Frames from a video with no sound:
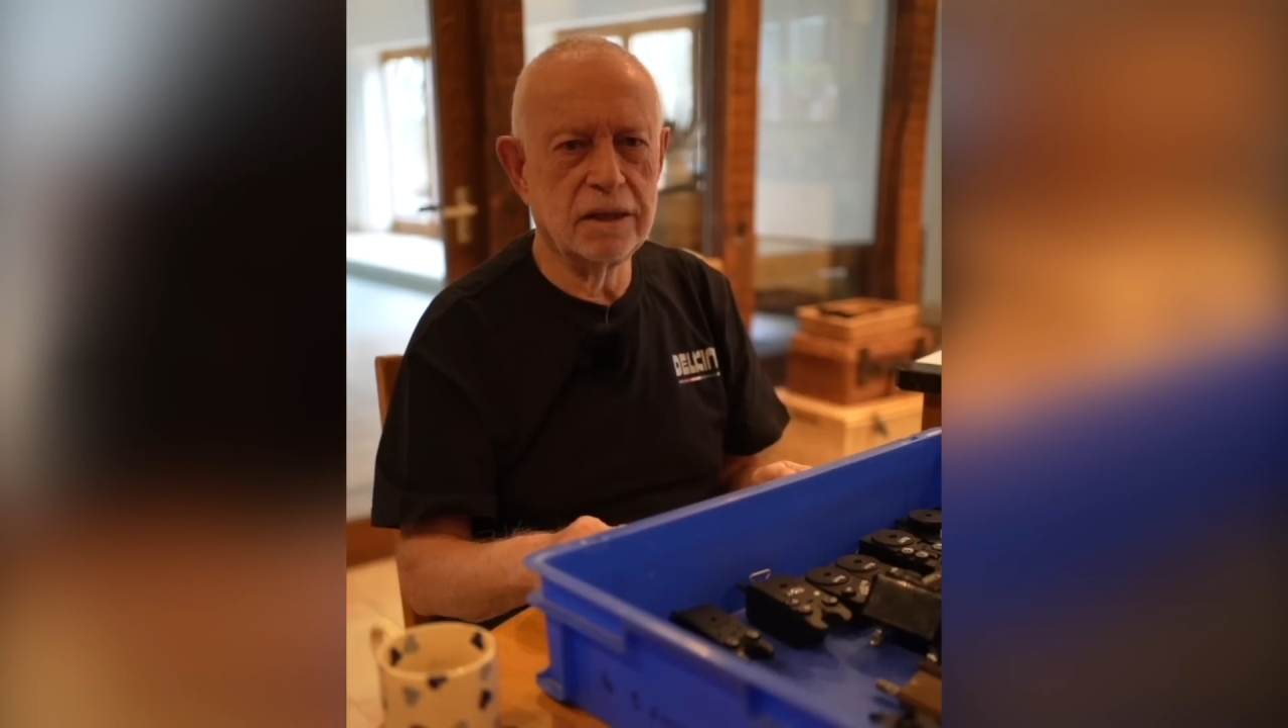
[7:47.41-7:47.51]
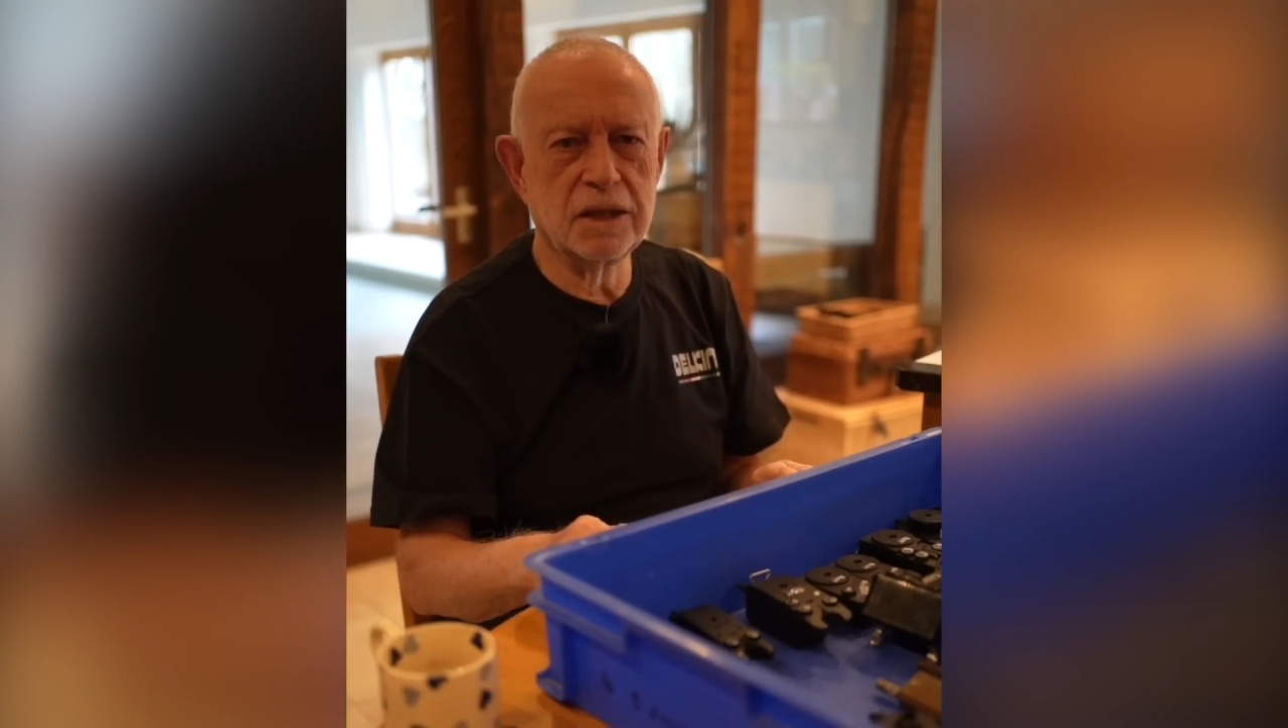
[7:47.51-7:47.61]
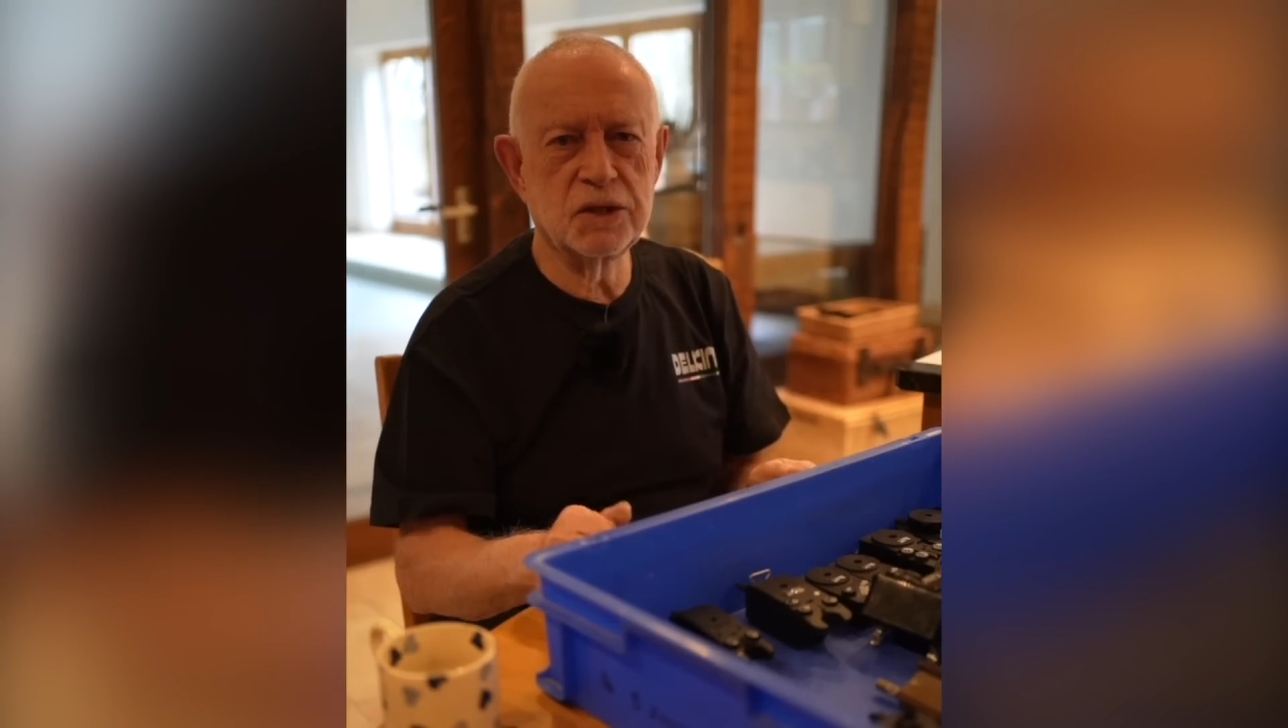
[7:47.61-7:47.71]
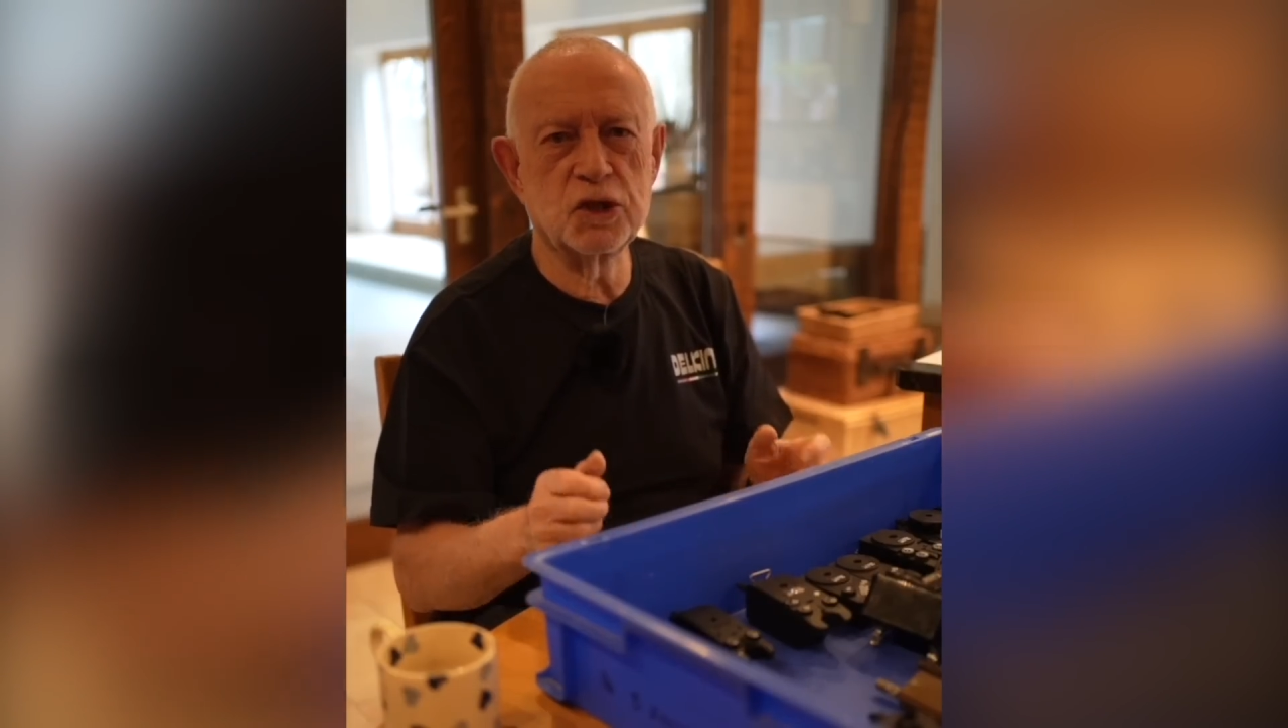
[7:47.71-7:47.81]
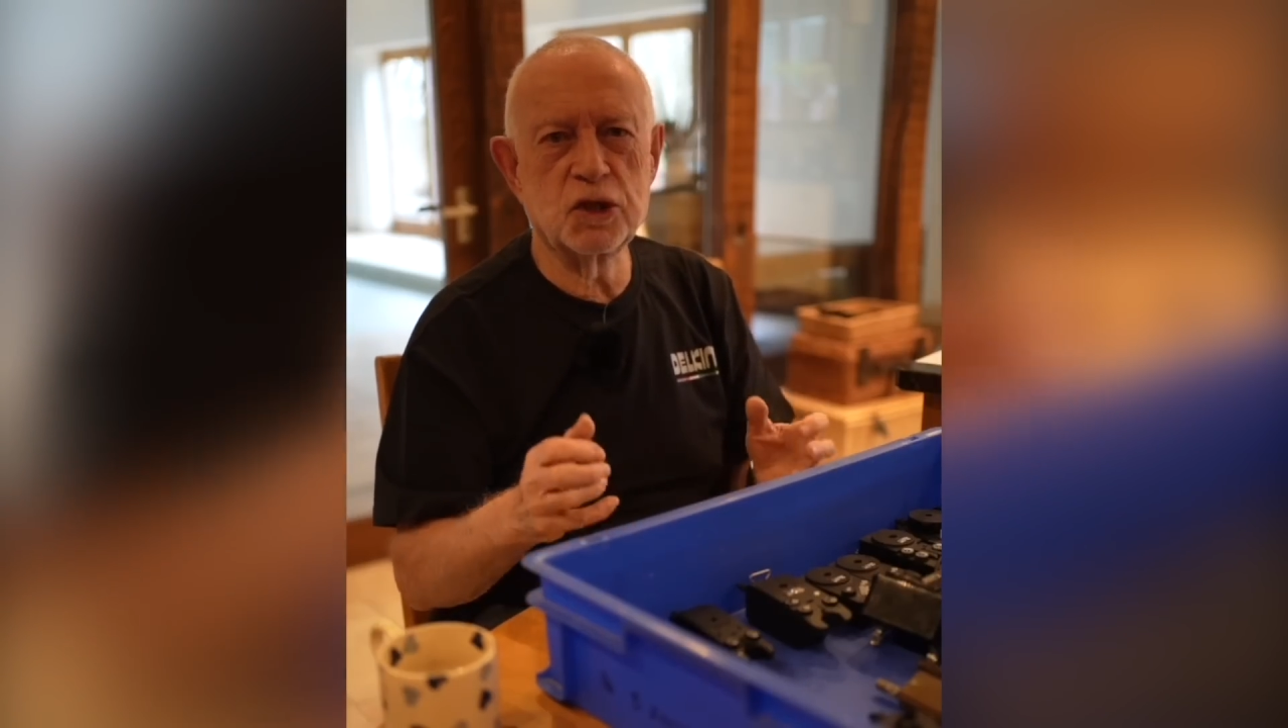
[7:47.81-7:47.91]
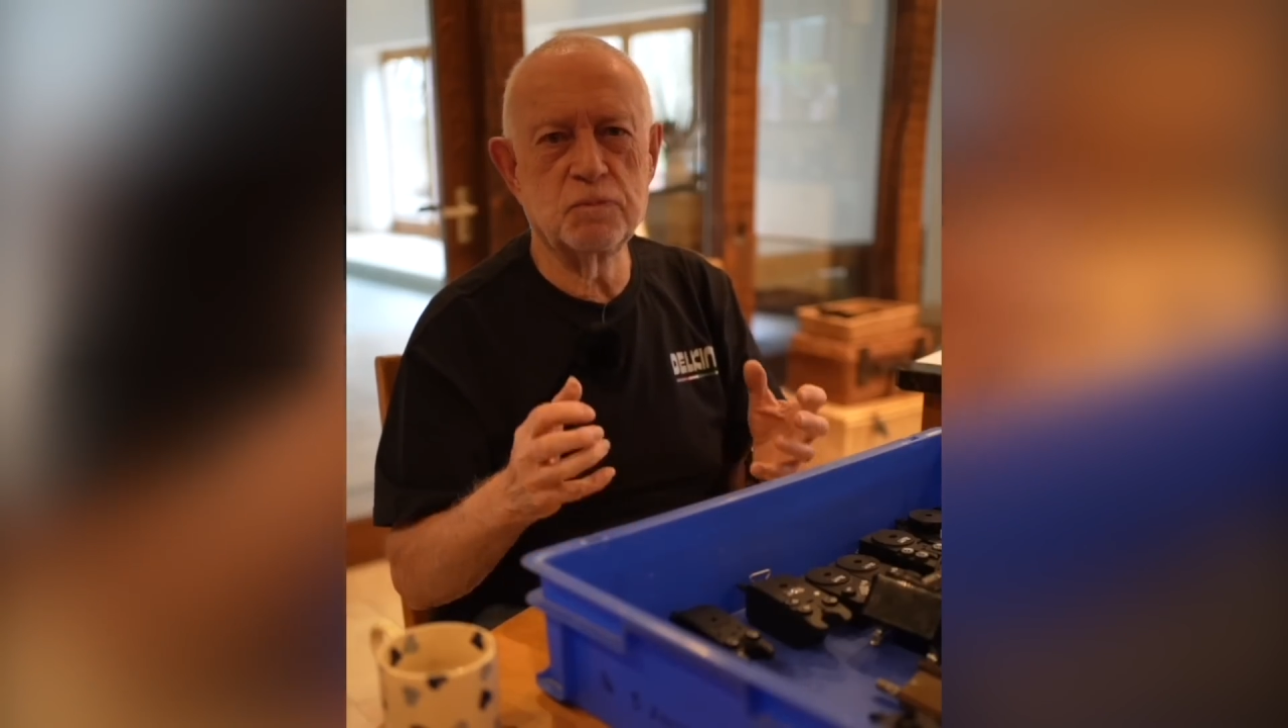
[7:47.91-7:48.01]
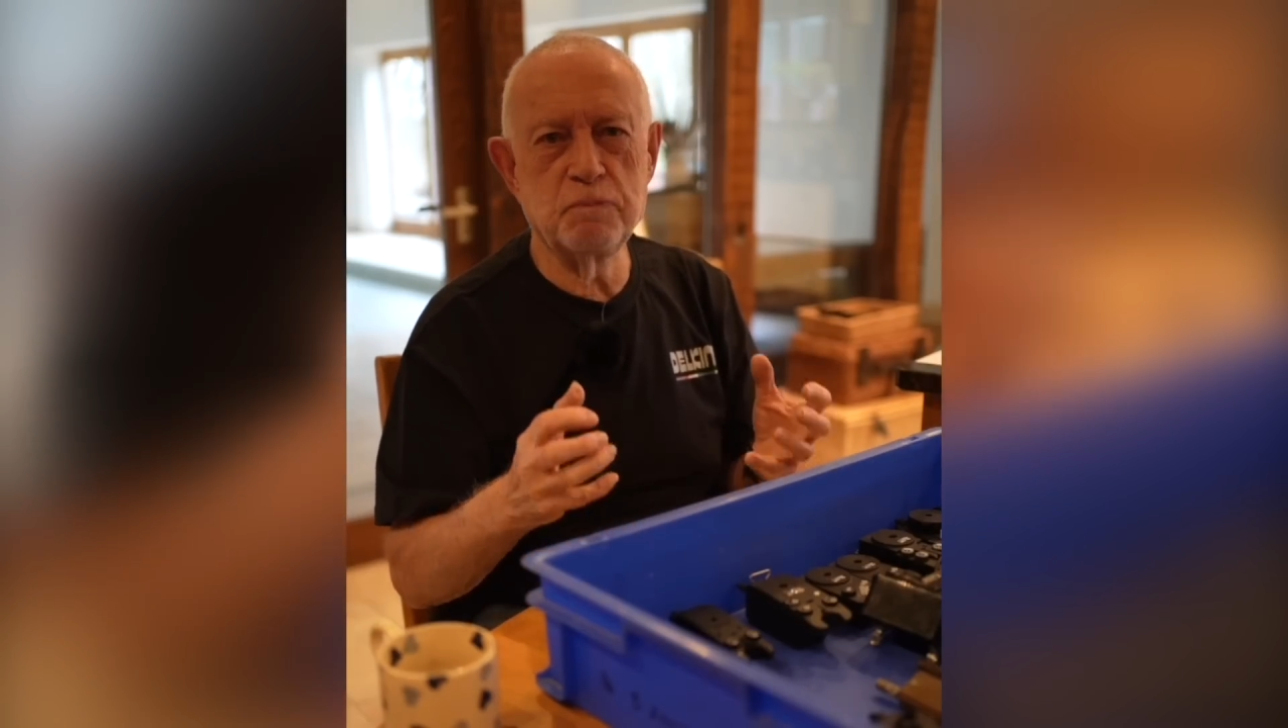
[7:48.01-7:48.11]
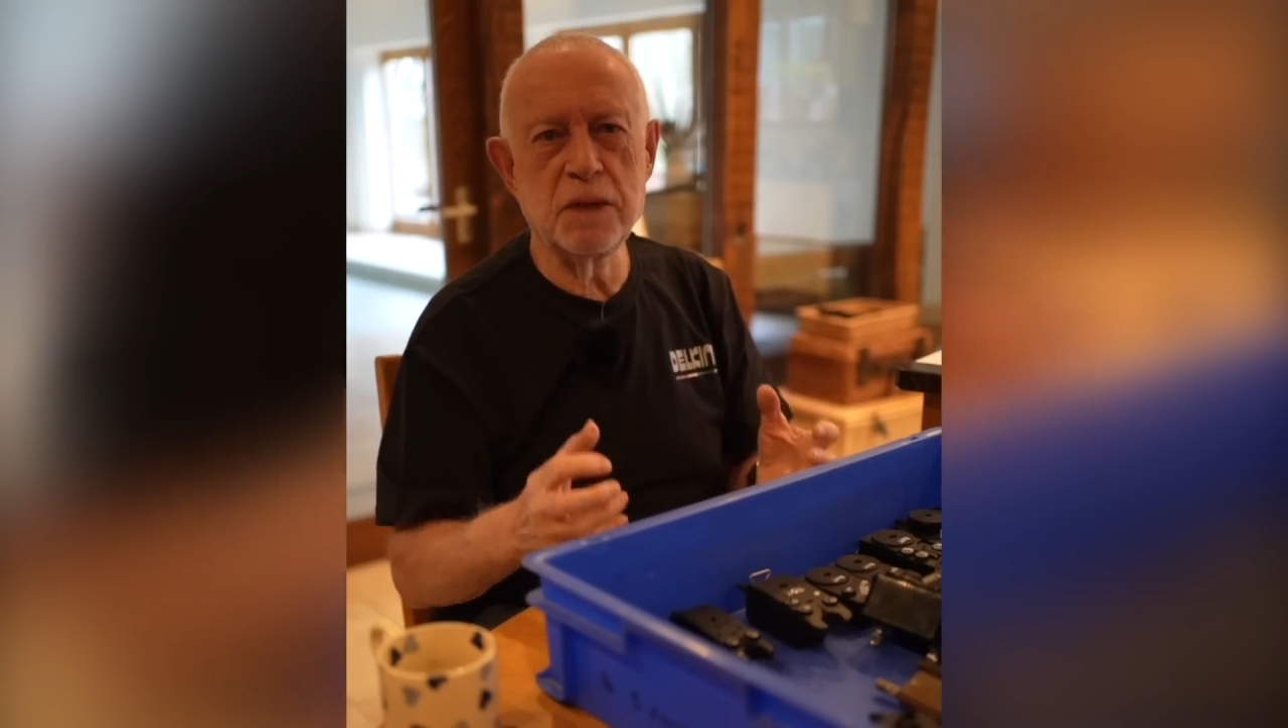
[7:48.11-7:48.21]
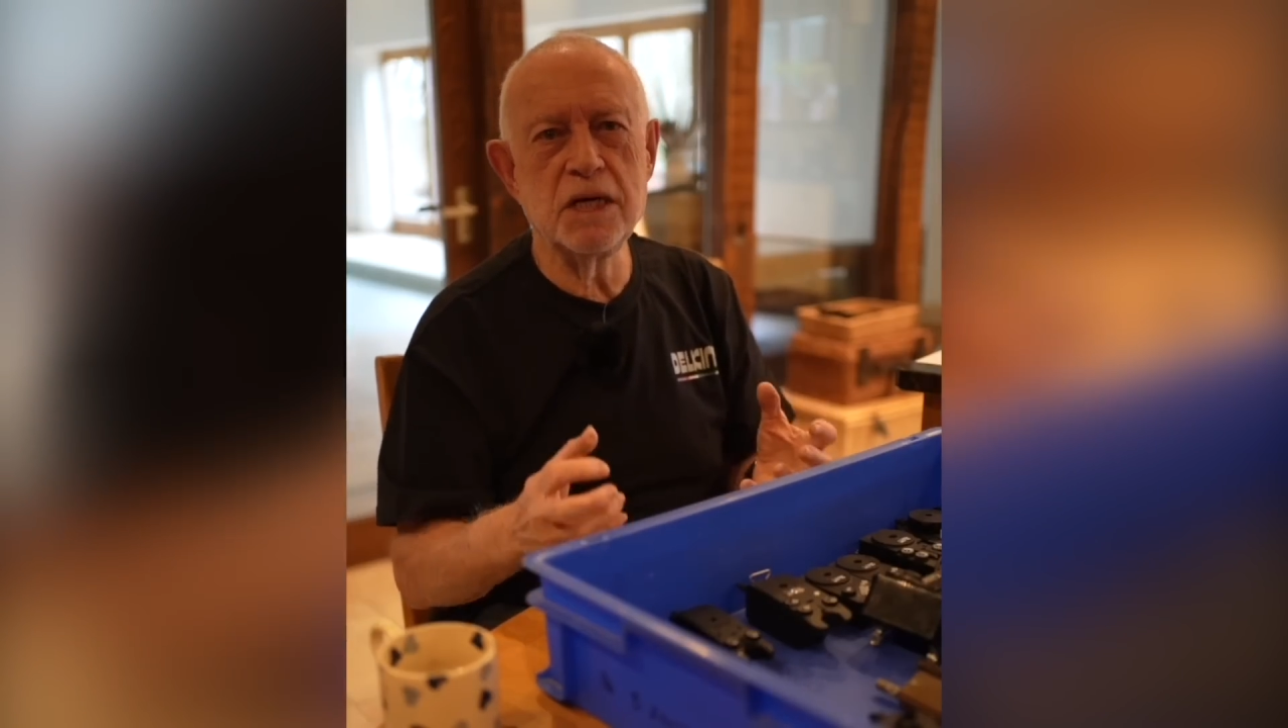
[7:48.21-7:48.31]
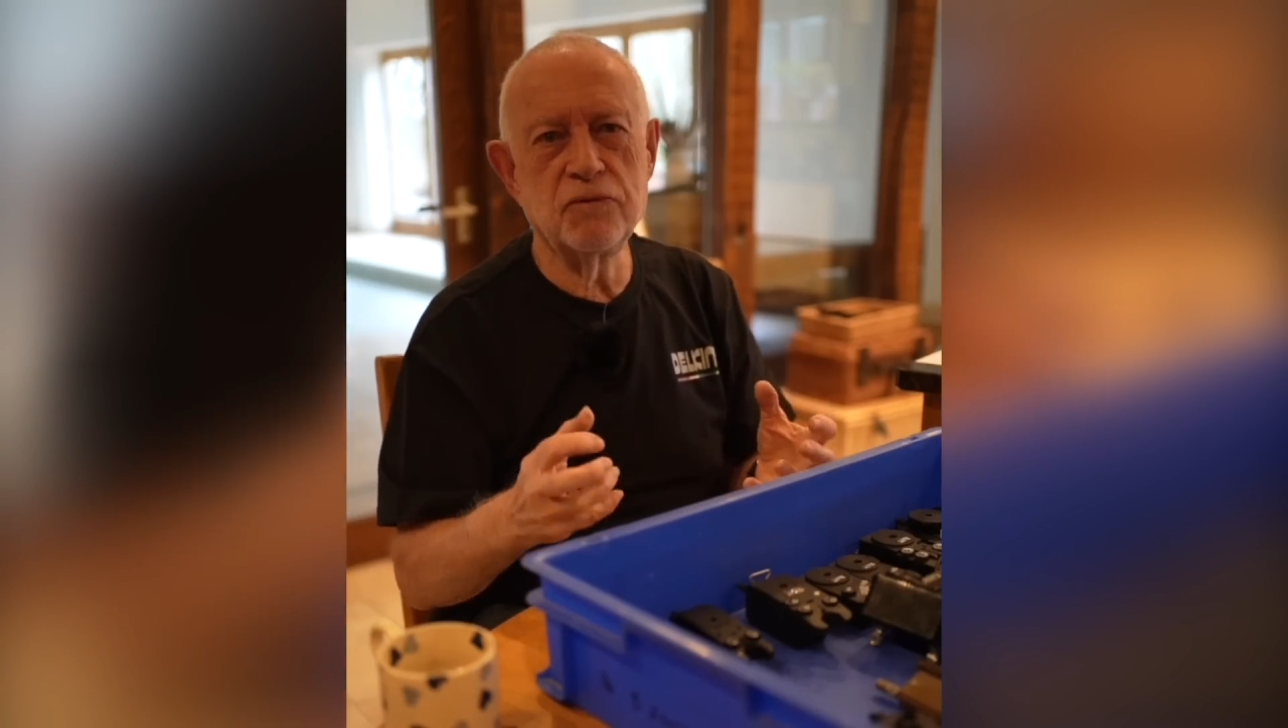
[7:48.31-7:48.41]
there's a
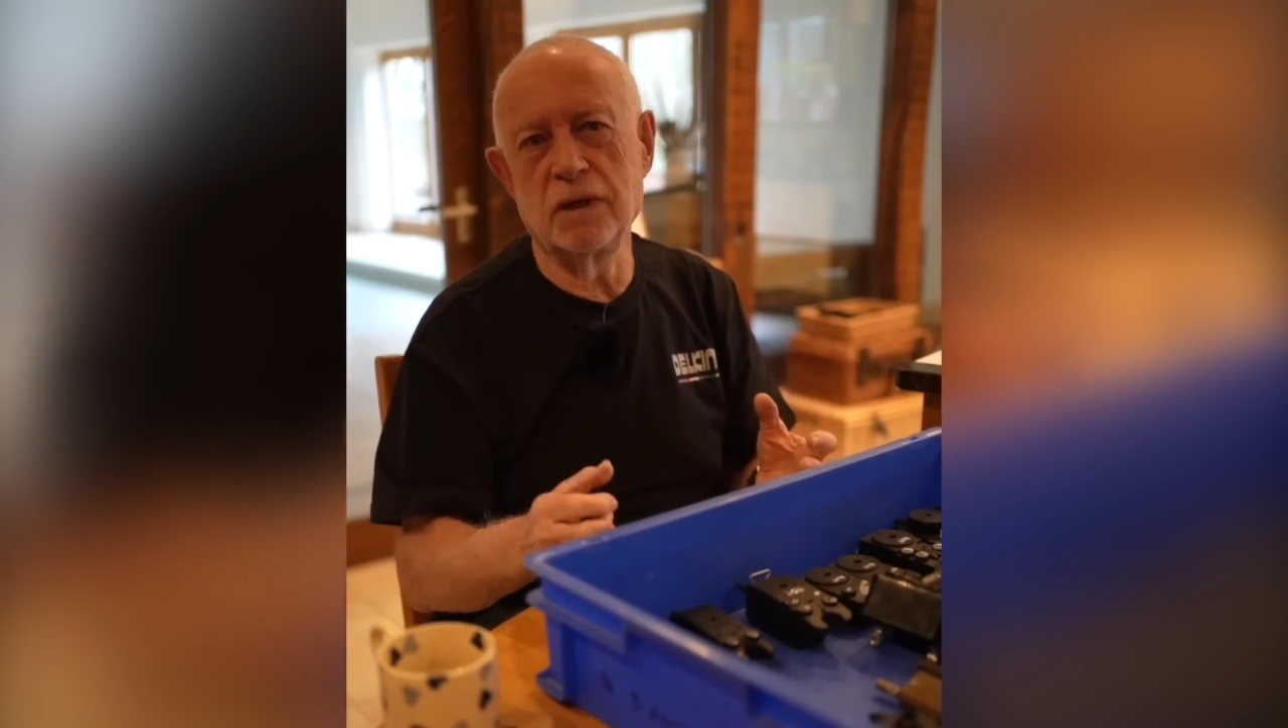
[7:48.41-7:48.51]
speed